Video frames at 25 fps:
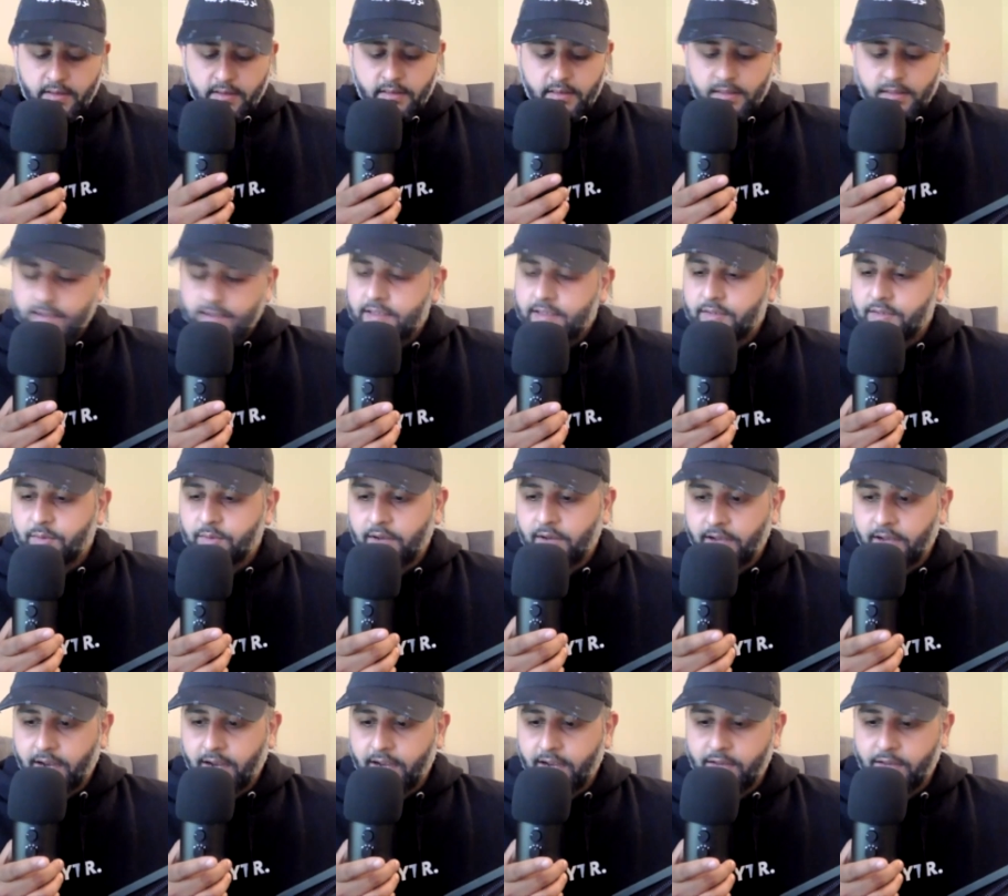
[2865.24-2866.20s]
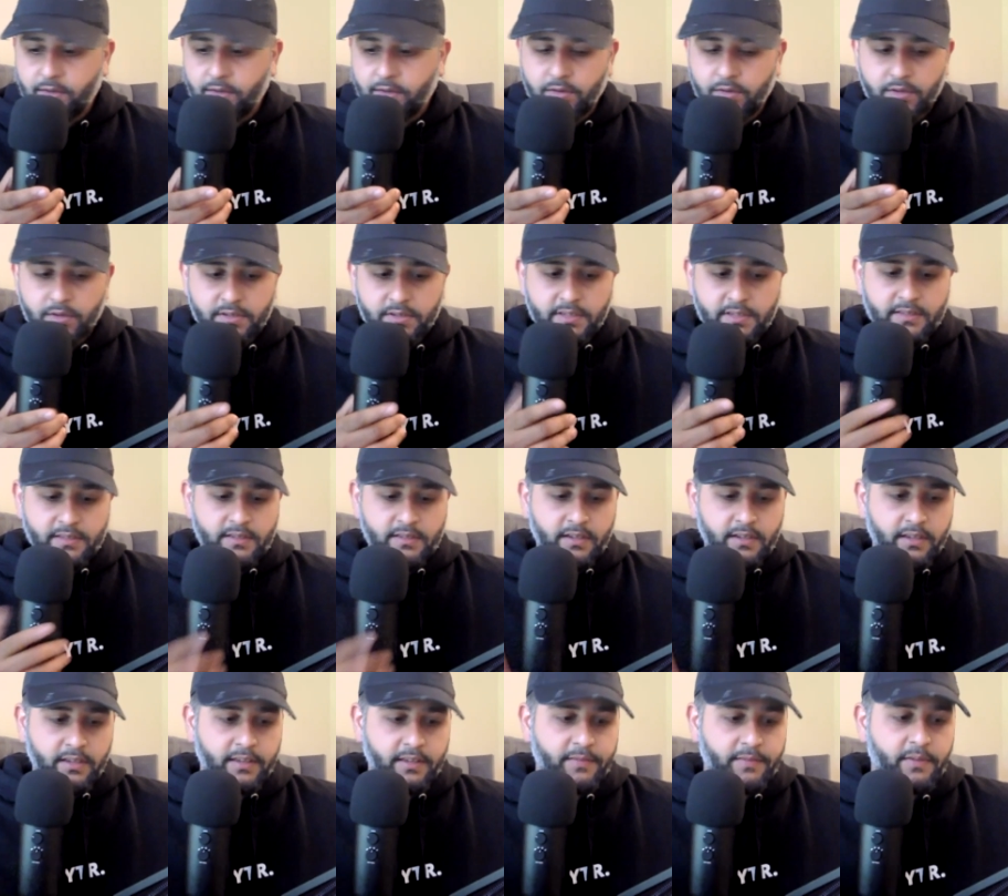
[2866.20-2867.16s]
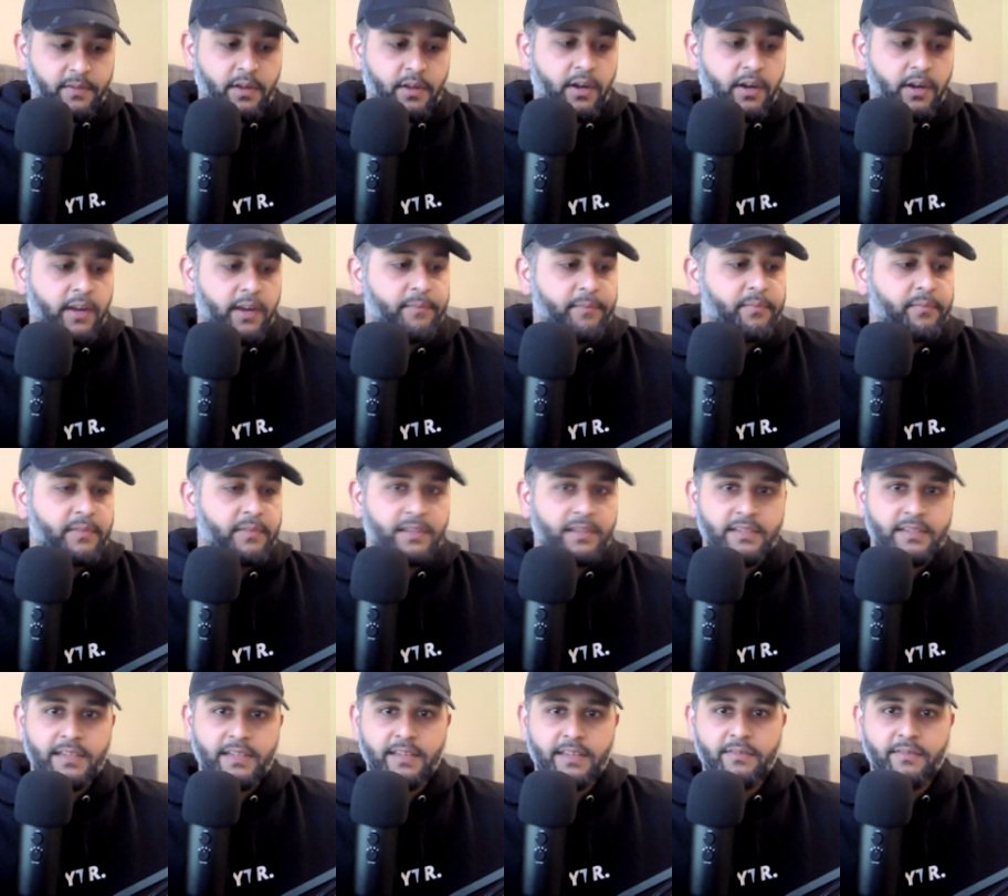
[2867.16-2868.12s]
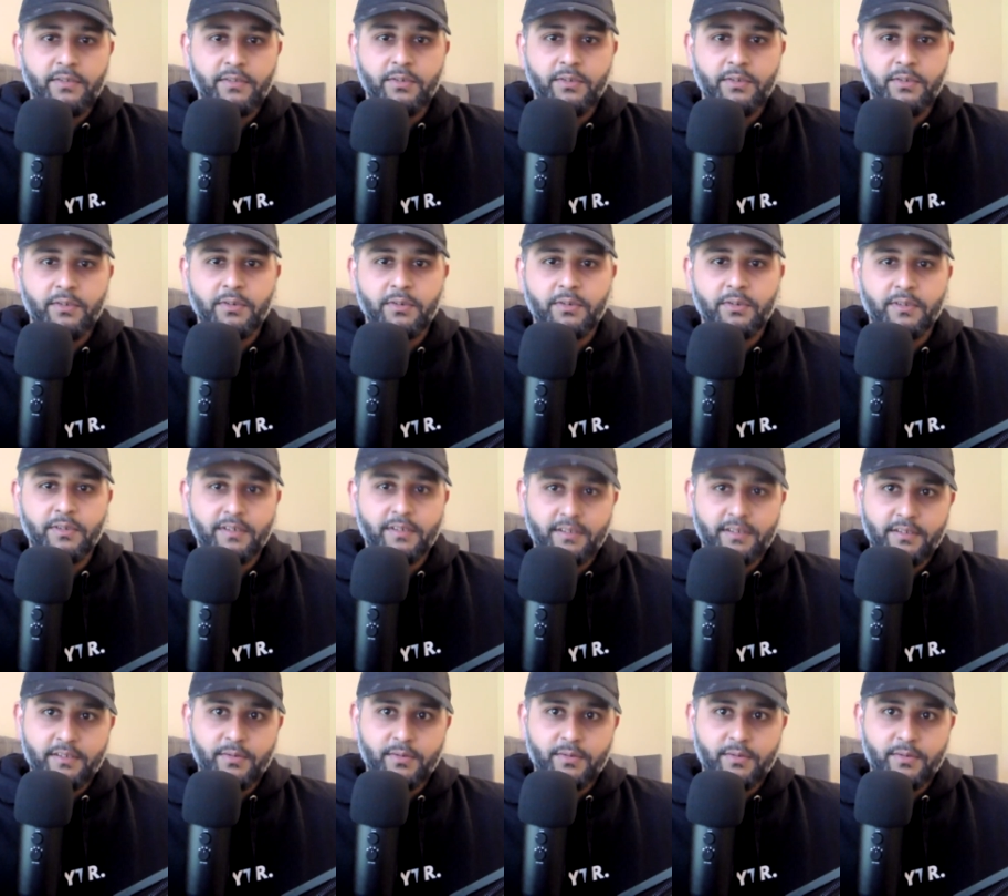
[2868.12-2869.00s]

This is why I do those things, Nuggy. All right. Let's leave you to